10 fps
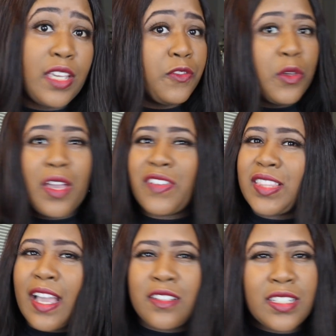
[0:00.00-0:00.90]
if you have
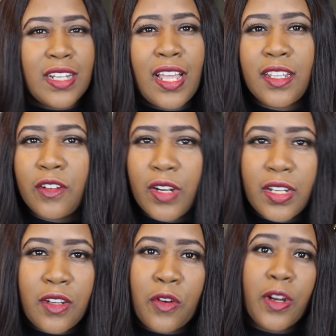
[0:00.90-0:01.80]
$1,000
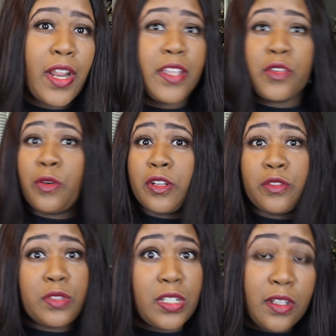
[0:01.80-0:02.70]
credit card and you are
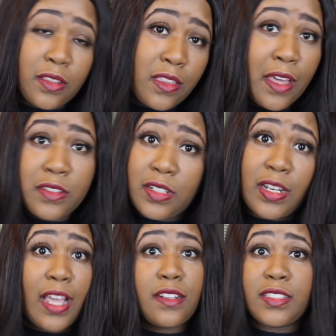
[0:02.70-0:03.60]
using
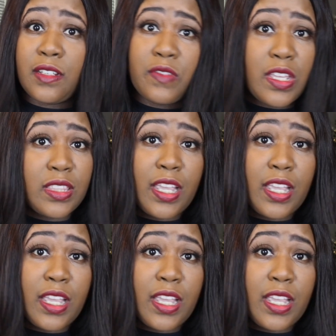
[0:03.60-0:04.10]
$1,000 of that